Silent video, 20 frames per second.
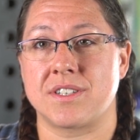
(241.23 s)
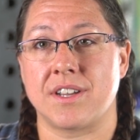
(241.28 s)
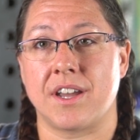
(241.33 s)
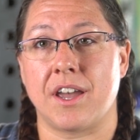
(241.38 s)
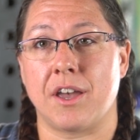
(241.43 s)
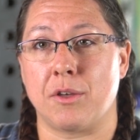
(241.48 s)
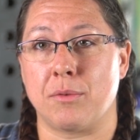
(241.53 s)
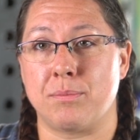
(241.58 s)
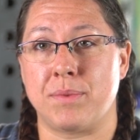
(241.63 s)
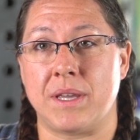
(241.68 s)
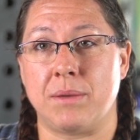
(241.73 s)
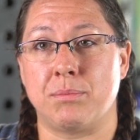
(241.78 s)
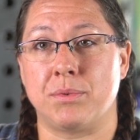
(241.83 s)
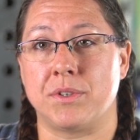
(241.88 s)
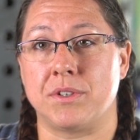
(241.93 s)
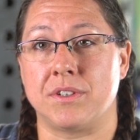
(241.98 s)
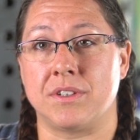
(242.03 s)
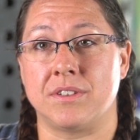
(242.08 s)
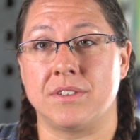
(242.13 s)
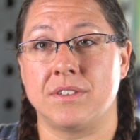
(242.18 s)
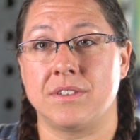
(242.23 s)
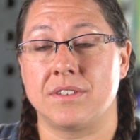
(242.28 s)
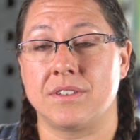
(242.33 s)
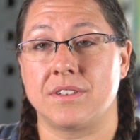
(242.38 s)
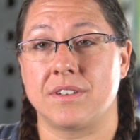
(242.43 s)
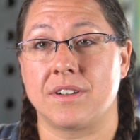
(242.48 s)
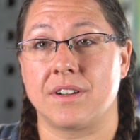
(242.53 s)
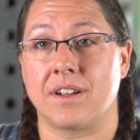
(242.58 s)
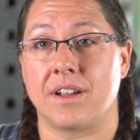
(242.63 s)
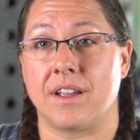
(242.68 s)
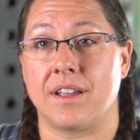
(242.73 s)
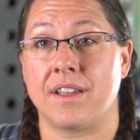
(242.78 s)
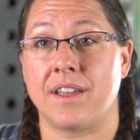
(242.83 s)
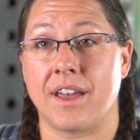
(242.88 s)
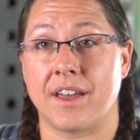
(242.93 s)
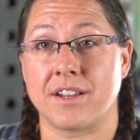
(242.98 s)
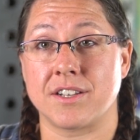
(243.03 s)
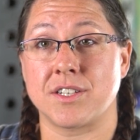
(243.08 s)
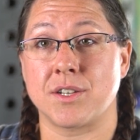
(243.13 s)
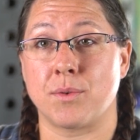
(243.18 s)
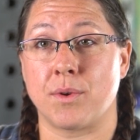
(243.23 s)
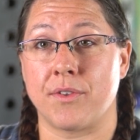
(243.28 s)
to help people get to